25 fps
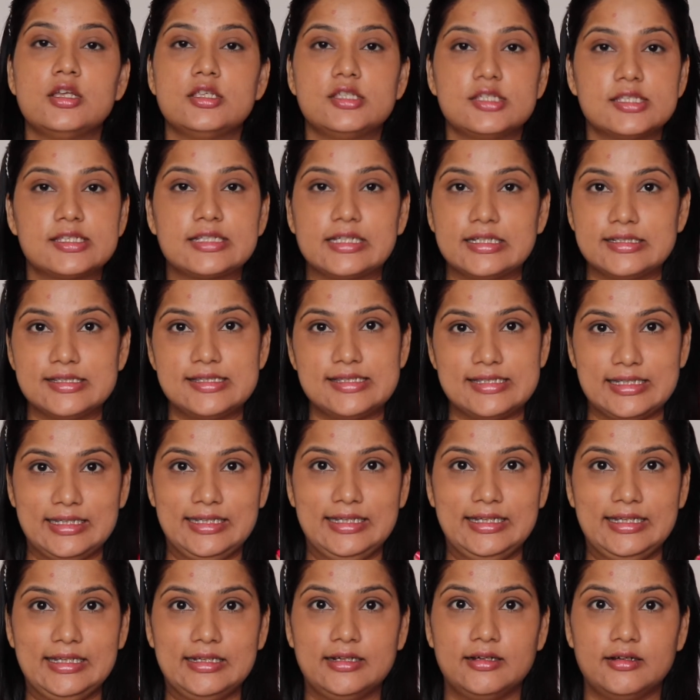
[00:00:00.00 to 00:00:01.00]
just
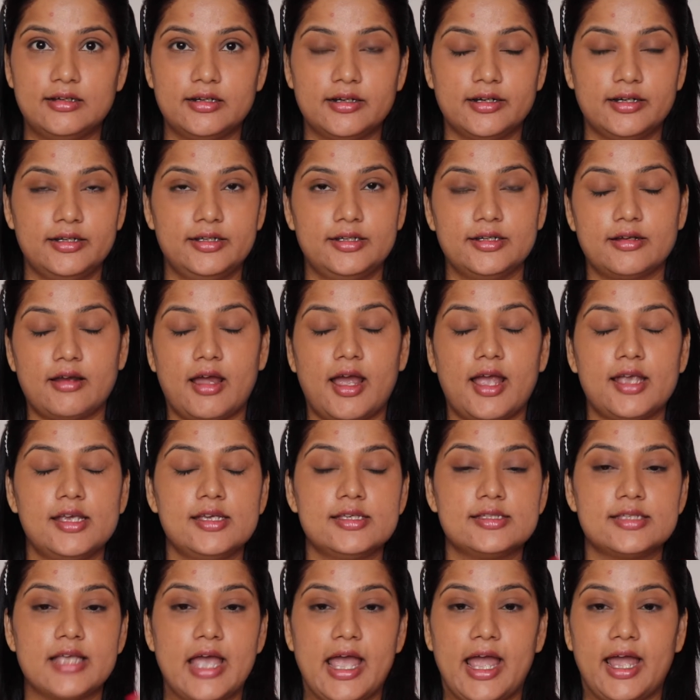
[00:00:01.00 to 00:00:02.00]
concealing her under
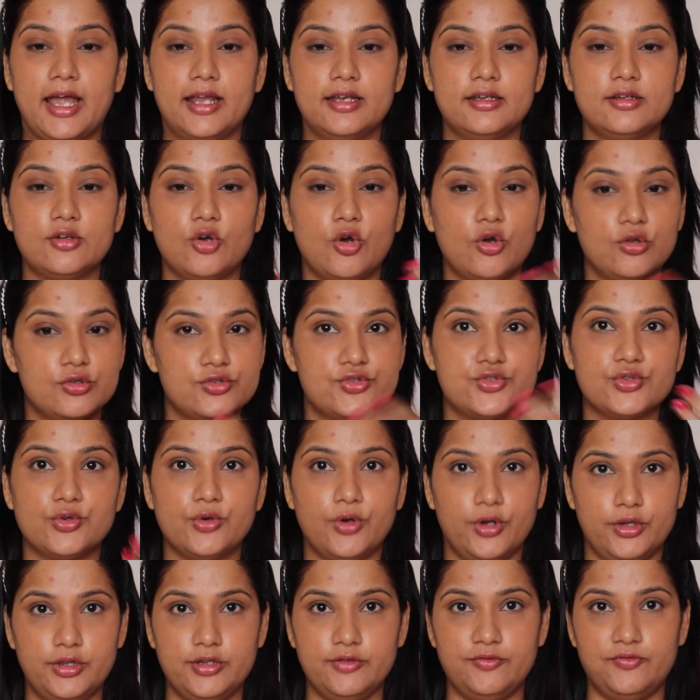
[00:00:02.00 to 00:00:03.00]
eyes and
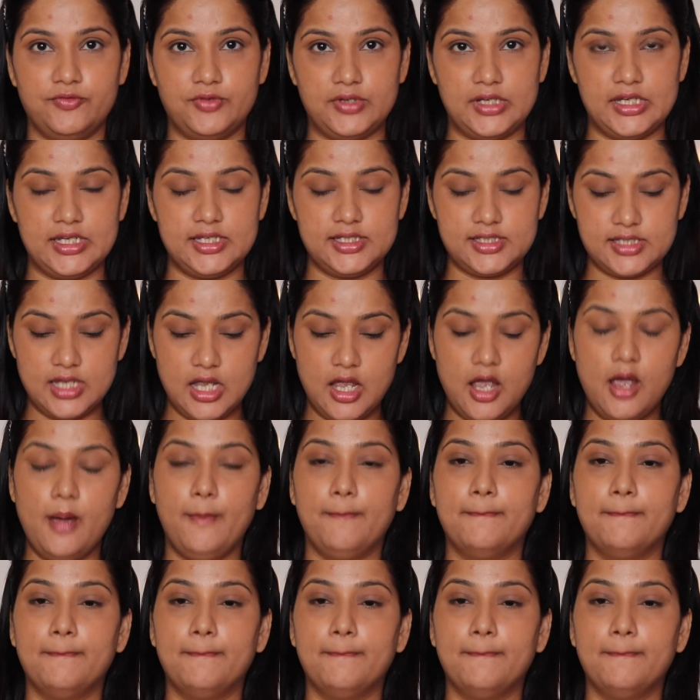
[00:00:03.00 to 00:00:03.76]
also on the face.